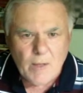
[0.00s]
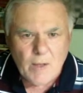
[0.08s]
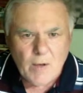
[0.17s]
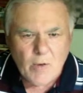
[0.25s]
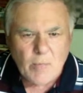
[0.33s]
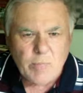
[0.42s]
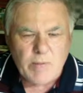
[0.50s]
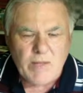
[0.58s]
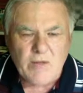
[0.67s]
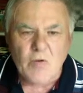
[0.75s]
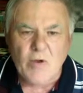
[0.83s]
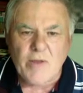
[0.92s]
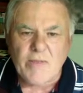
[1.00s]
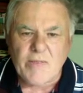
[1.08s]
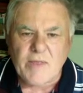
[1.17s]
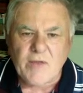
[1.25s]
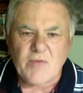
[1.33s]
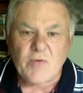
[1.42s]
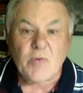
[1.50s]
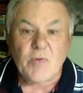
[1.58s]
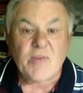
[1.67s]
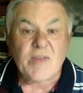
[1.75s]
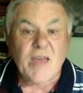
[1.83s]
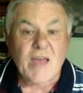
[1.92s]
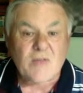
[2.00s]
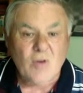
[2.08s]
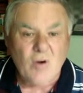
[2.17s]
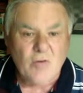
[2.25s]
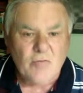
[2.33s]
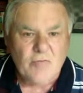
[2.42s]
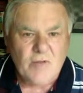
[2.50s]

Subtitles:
We played knight there, so he's cut off.